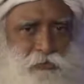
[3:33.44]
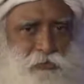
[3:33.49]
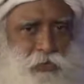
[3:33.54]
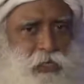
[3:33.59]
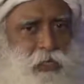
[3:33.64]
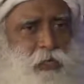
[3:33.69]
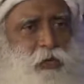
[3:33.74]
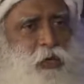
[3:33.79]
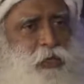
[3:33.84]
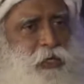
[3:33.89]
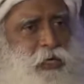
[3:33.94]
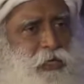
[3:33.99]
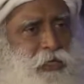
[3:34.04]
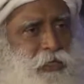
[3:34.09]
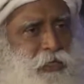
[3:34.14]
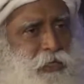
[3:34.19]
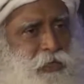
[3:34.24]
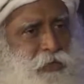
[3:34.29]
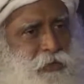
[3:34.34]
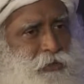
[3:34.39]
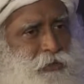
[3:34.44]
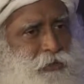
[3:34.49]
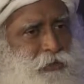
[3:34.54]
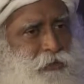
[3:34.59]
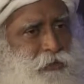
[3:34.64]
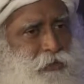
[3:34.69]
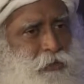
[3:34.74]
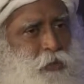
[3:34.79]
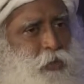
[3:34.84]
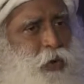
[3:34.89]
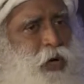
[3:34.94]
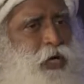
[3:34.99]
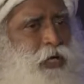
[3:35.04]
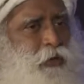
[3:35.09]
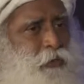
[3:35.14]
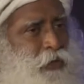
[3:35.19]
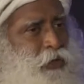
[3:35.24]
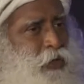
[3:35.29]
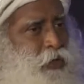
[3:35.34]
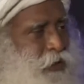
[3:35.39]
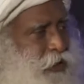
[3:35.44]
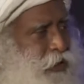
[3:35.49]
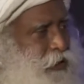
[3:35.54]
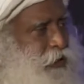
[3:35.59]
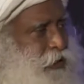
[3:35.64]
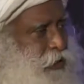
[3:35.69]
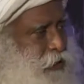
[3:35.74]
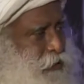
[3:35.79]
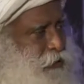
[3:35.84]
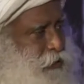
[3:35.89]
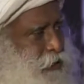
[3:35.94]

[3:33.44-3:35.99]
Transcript: we are not getting it. Why are we not getting it?